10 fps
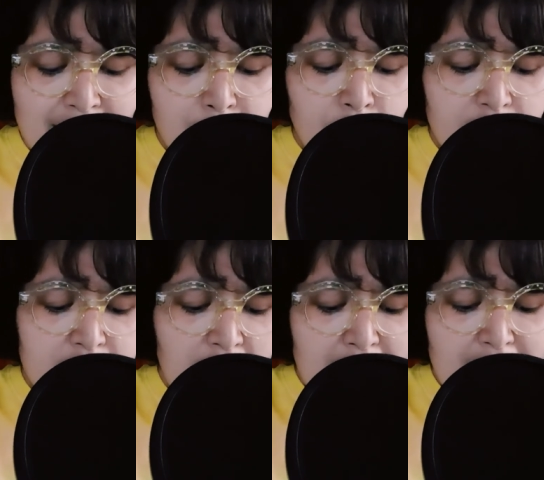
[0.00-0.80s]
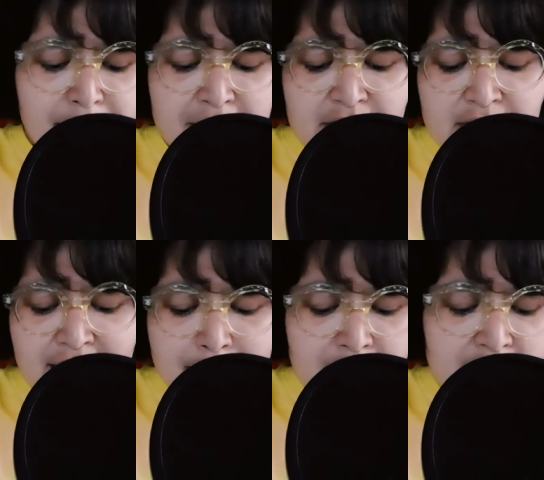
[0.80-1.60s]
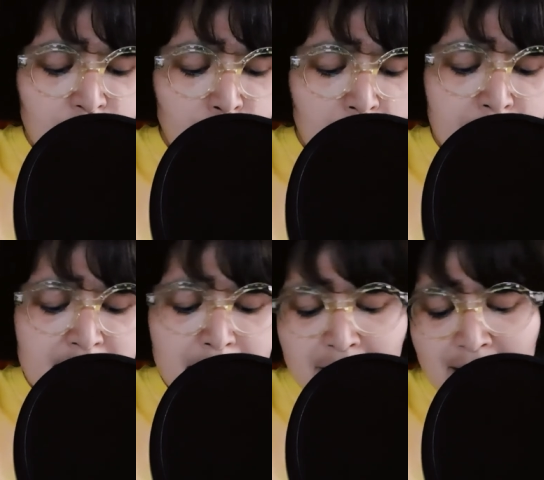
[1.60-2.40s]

animals, amidst nameless groans and